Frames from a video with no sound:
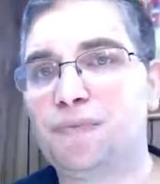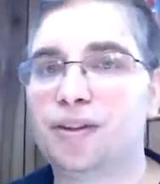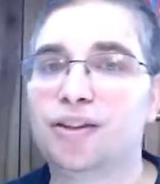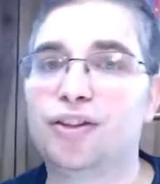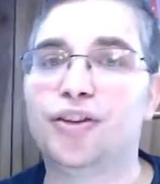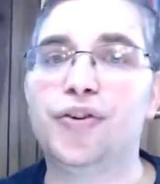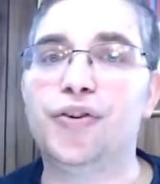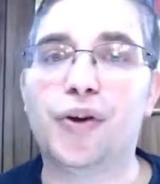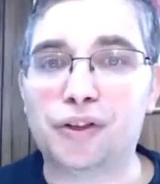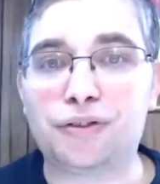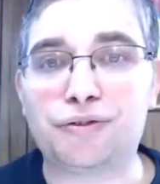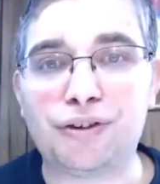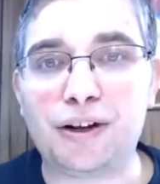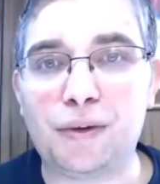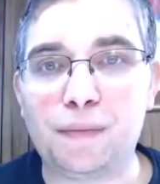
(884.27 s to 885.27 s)
You know the
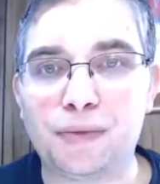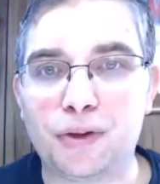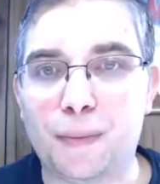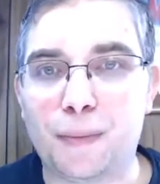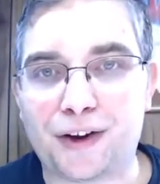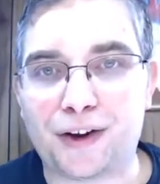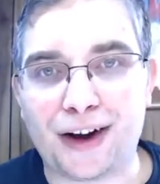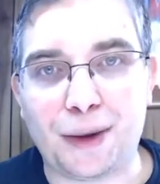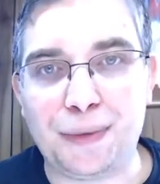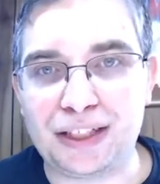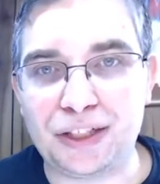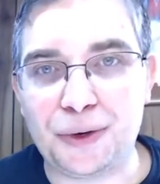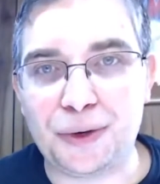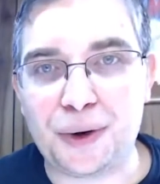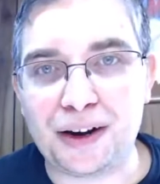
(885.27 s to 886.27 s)
drill. No matter how busy
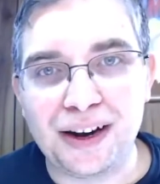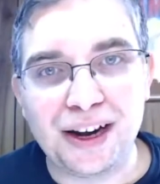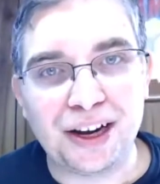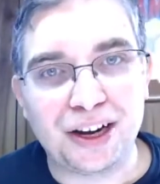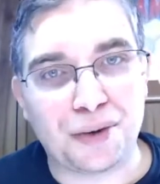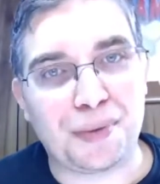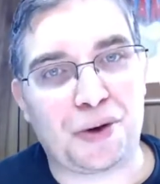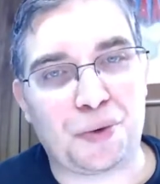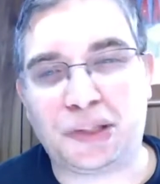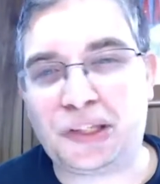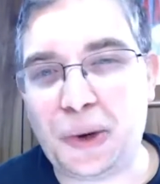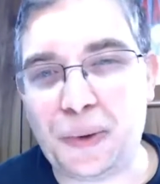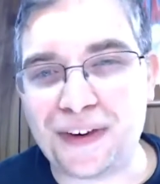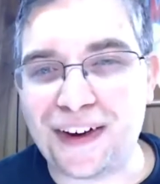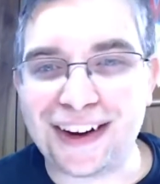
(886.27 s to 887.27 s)
you are, no matter what's
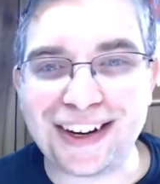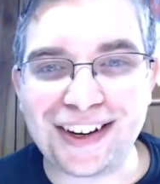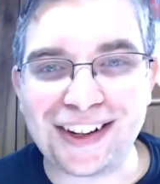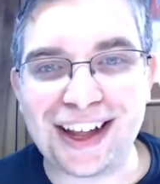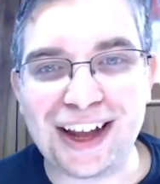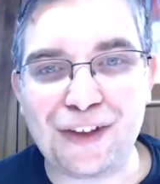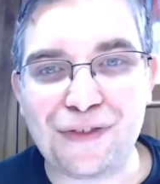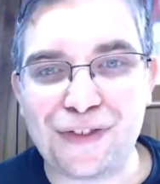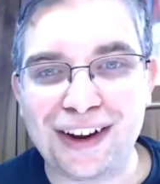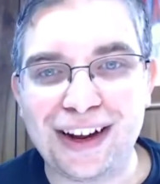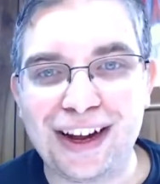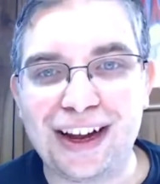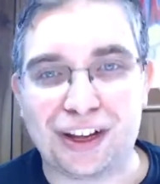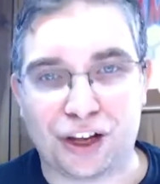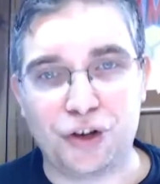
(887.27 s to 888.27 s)
going on in your life,
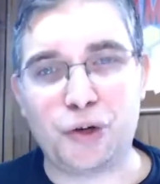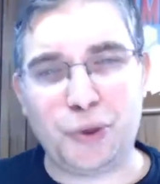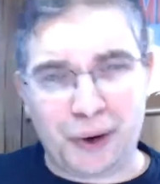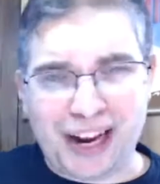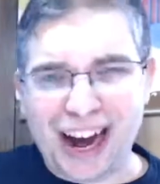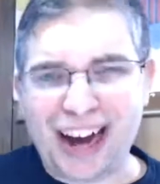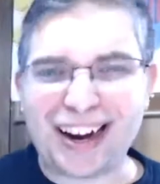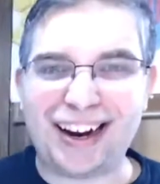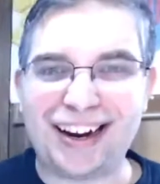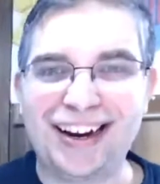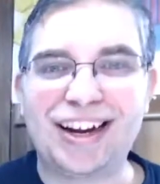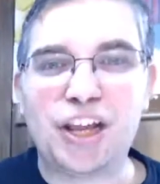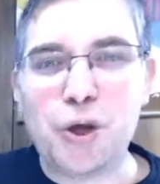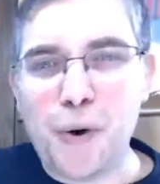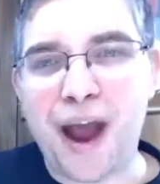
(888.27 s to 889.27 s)
you know you gotta,
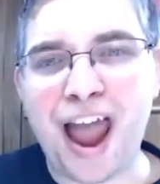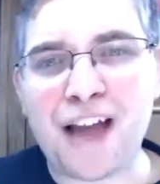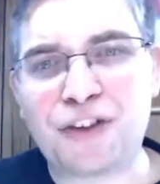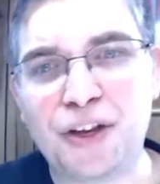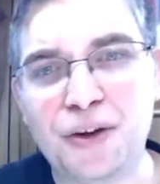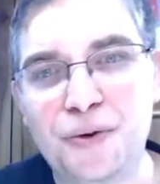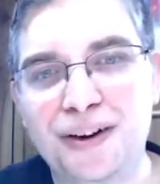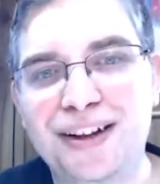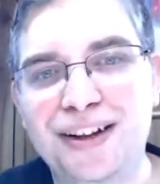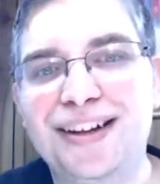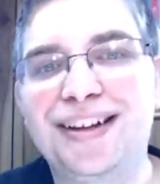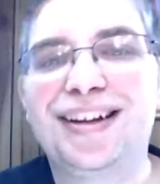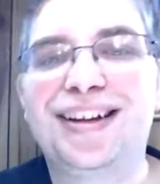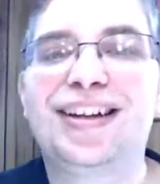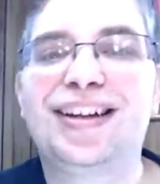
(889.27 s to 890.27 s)
you have to,
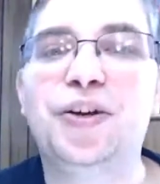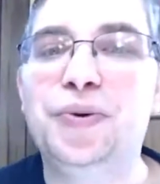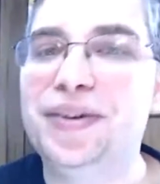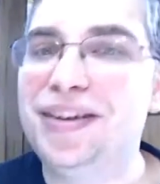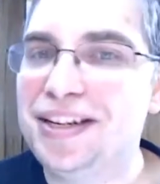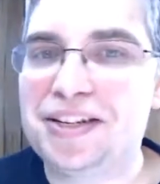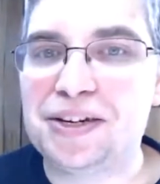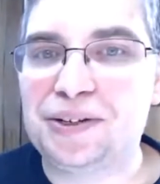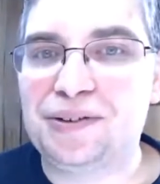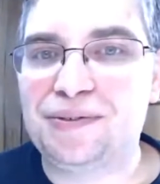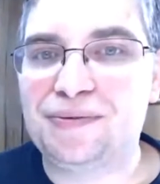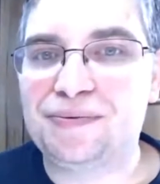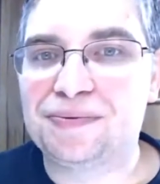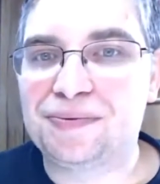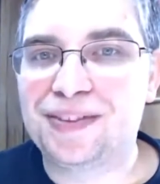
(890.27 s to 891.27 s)
you need to
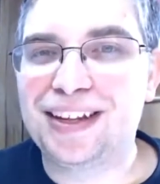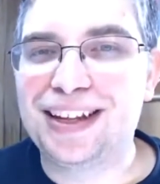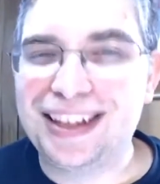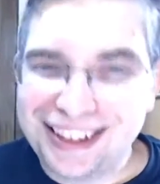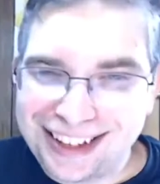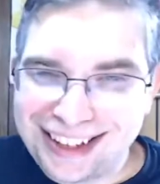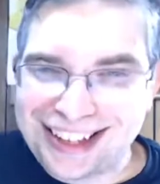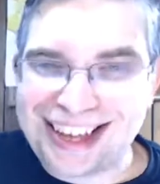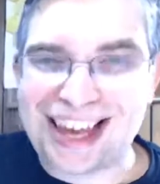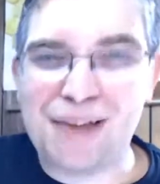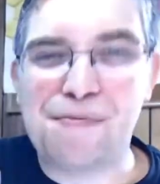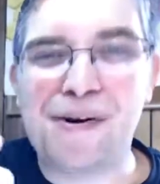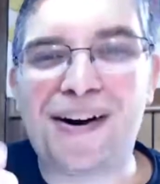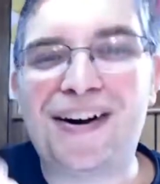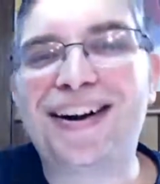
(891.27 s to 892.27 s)

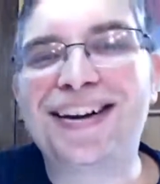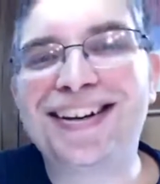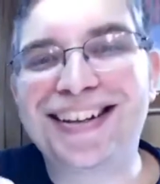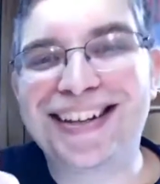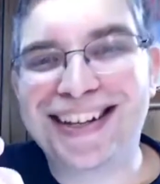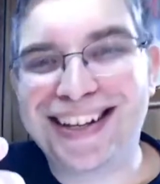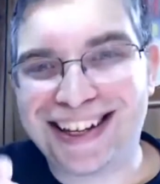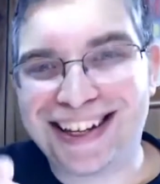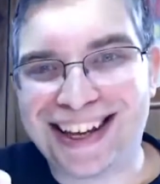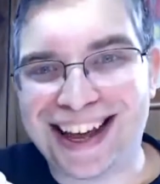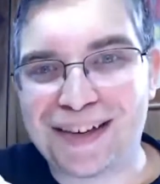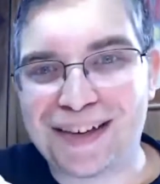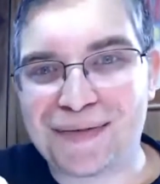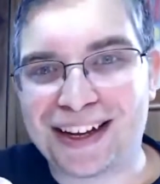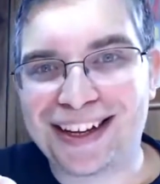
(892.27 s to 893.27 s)
keep on
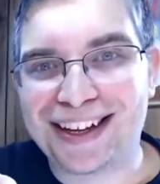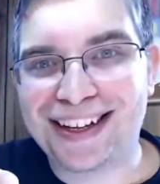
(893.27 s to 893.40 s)
gaming.